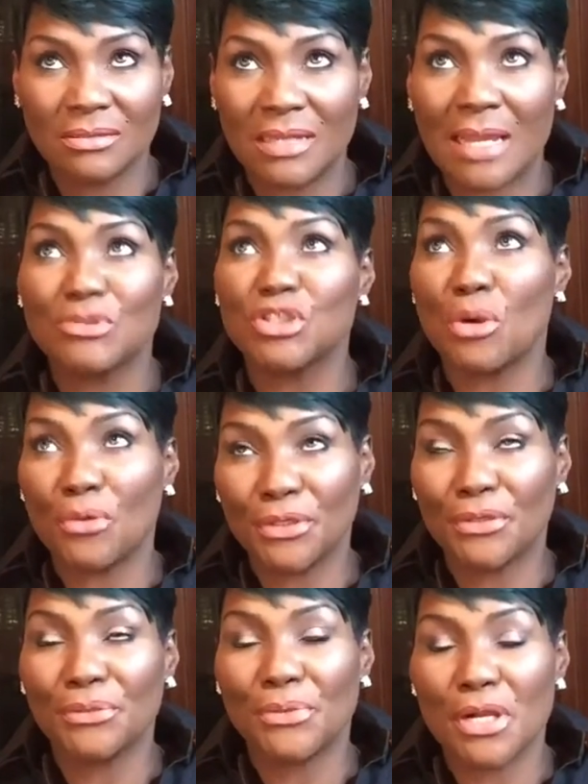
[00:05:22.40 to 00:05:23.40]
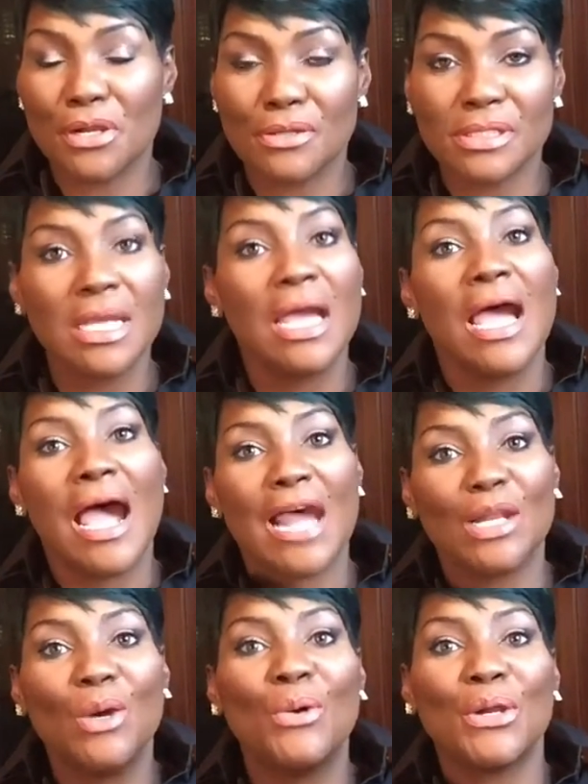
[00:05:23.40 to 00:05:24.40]
I'm choking on the words.
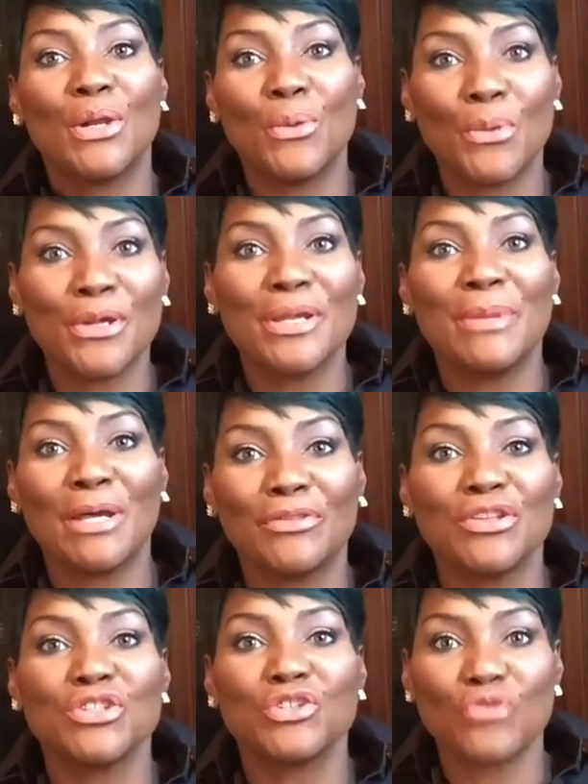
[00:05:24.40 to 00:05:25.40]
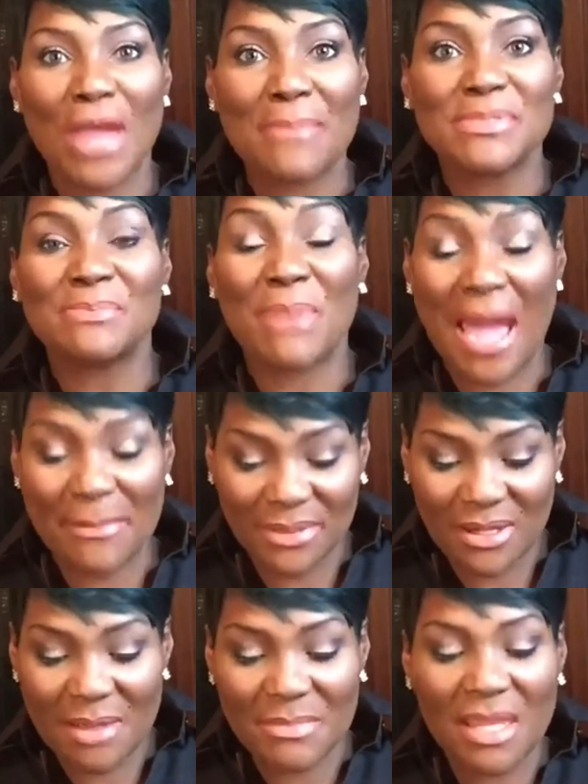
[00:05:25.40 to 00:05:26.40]
I don't want to worry about the straps
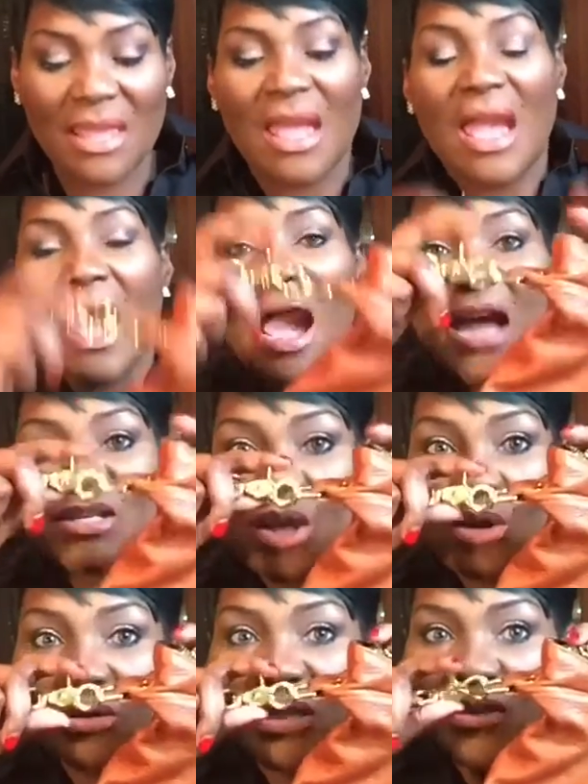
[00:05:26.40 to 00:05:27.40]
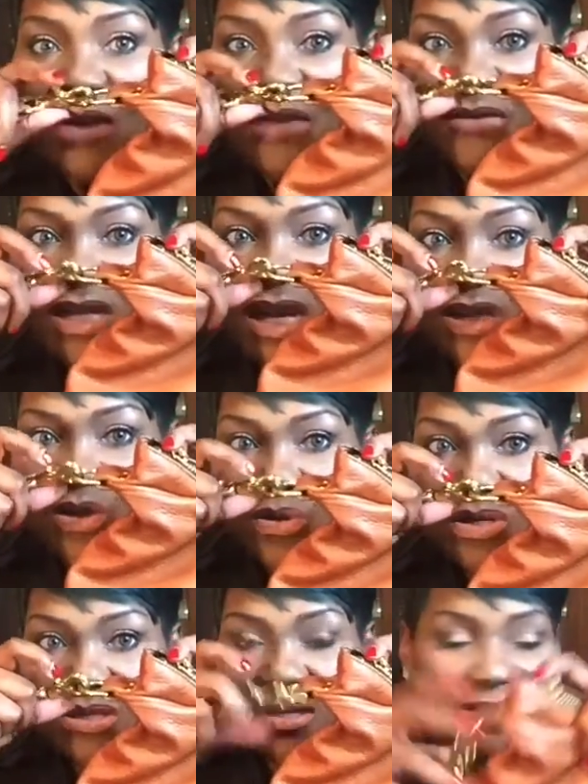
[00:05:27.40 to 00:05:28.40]
popping on me. I totally gravitate
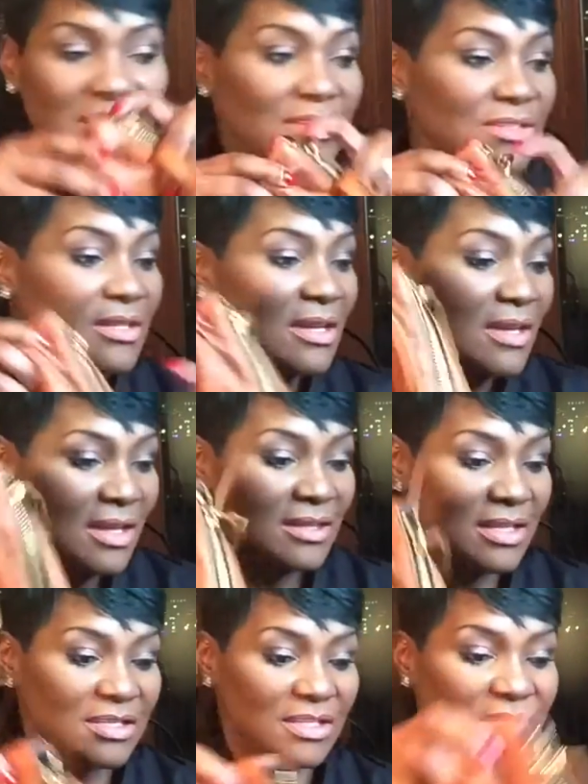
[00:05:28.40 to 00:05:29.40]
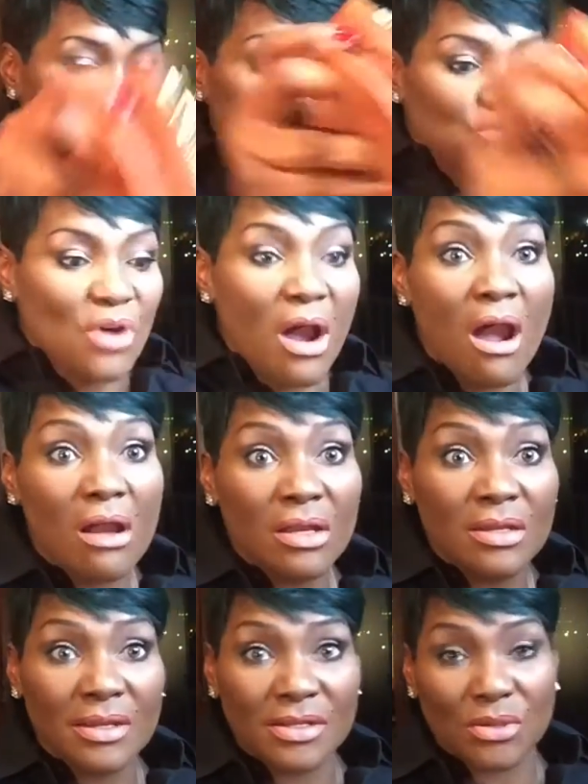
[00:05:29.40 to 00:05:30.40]
towards this because this is some strong
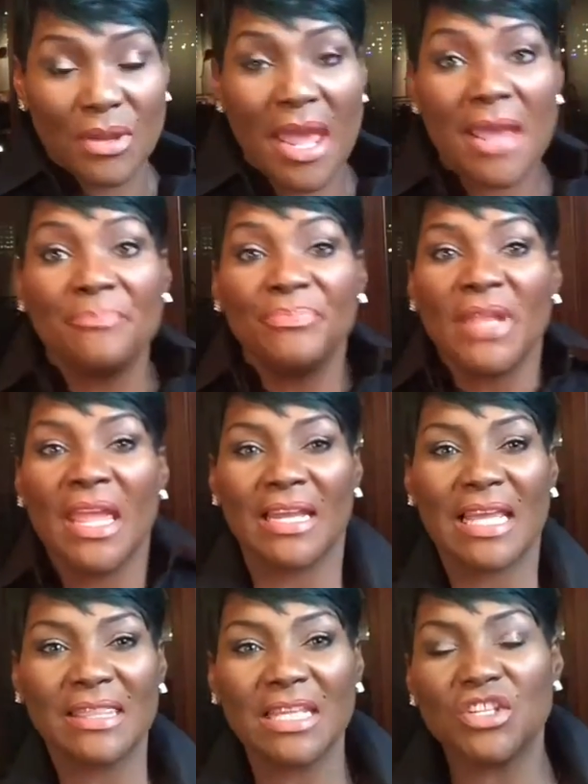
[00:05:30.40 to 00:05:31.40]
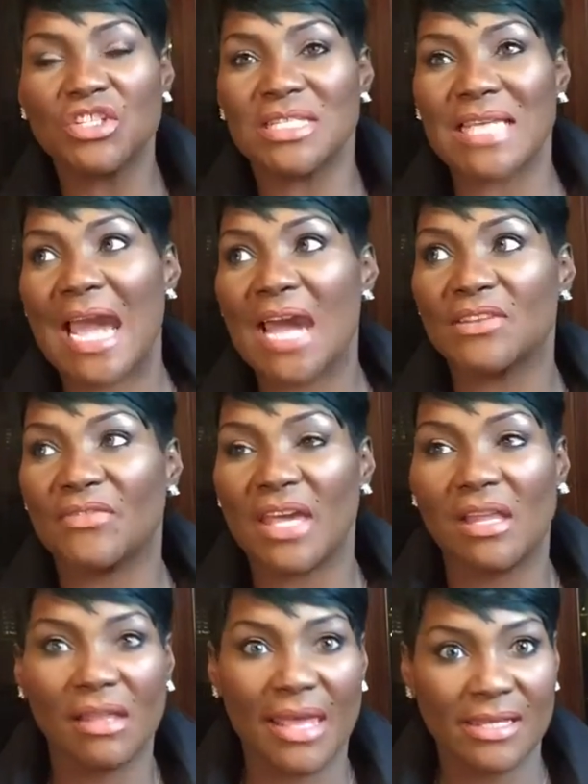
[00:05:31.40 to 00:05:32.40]
hooks, okay? And I think she's out of
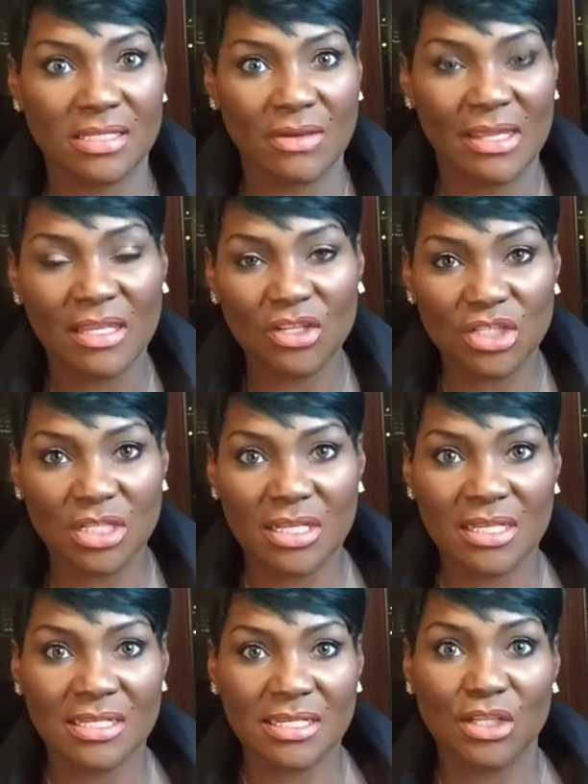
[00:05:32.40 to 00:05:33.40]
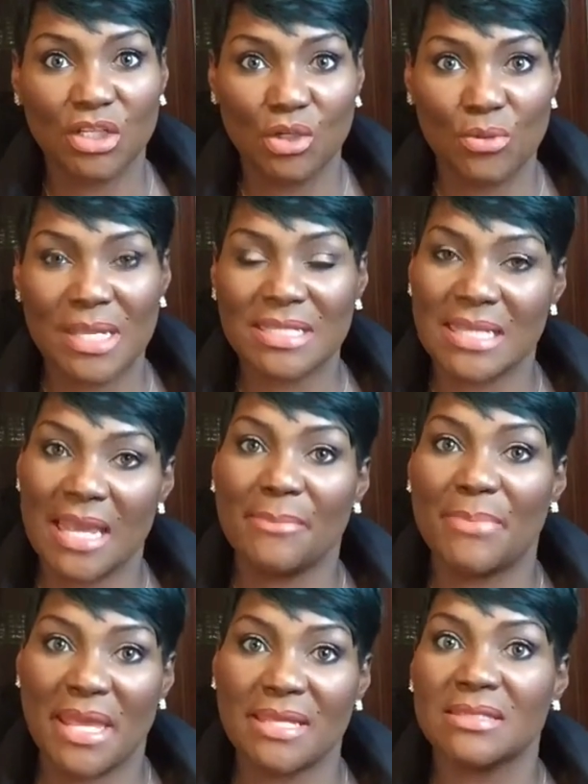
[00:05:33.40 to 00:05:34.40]
LA, so I think she is a
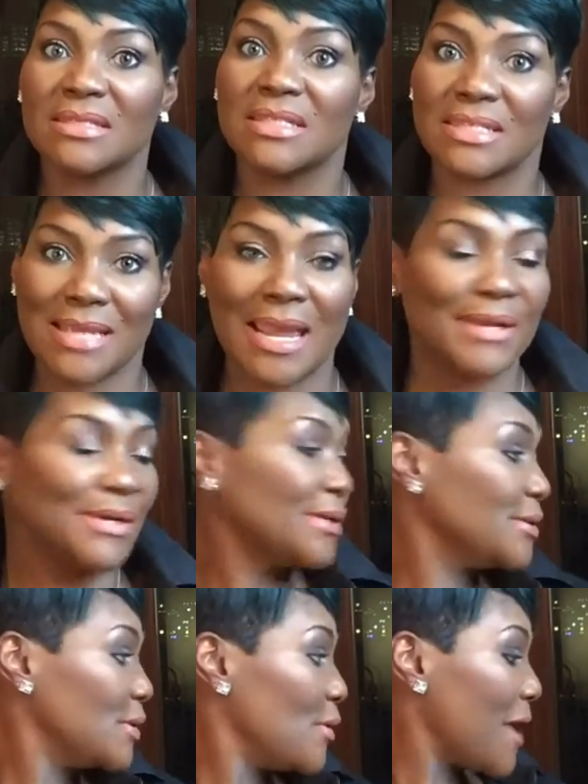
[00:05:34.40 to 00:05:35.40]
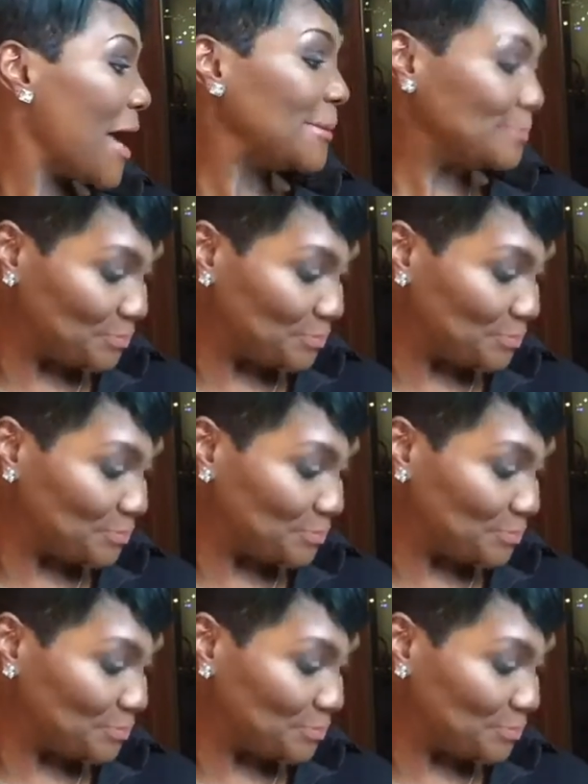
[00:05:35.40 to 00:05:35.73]
USA-based designer, okay?